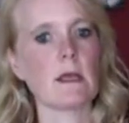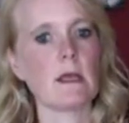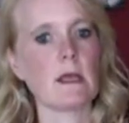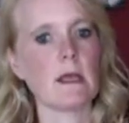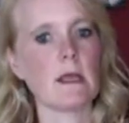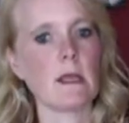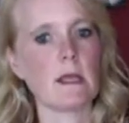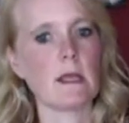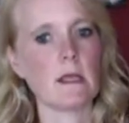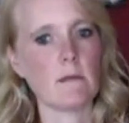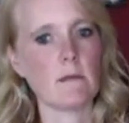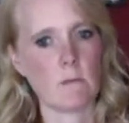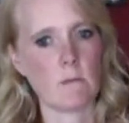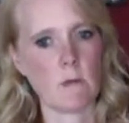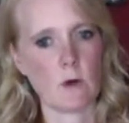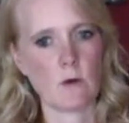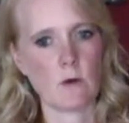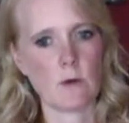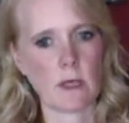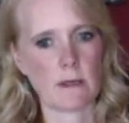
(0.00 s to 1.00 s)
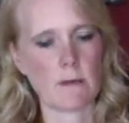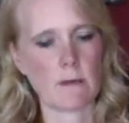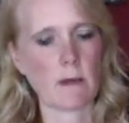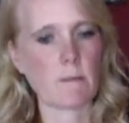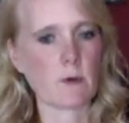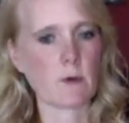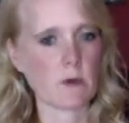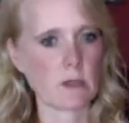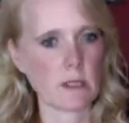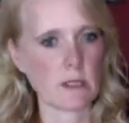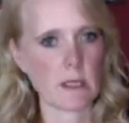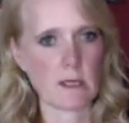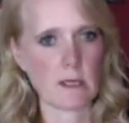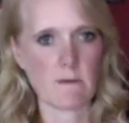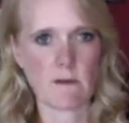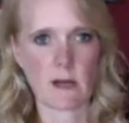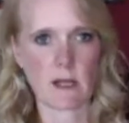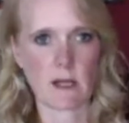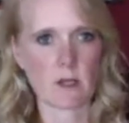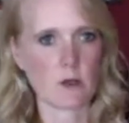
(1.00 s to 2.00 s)
I believe,
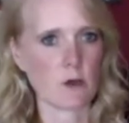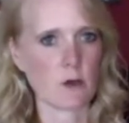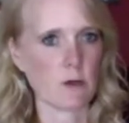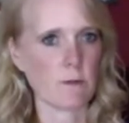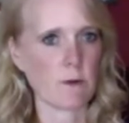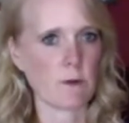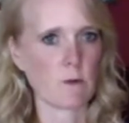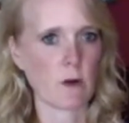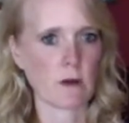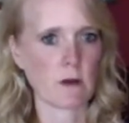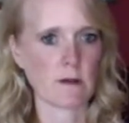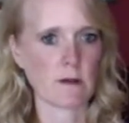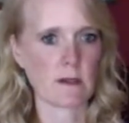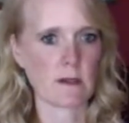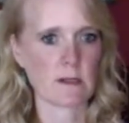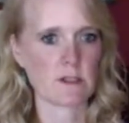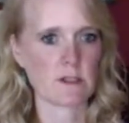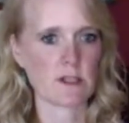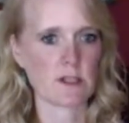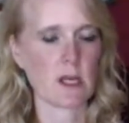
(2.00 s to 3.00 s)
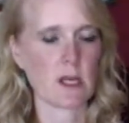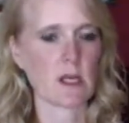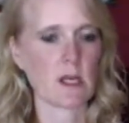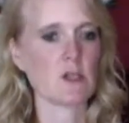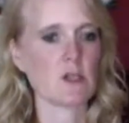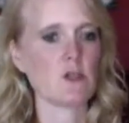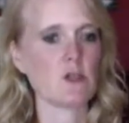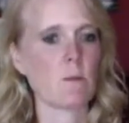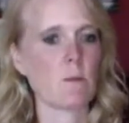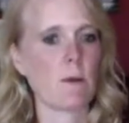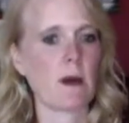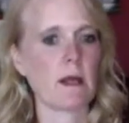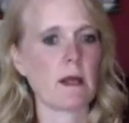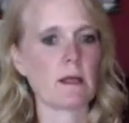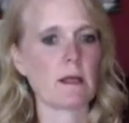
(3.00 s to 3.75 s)
and I could be wrong, things change, but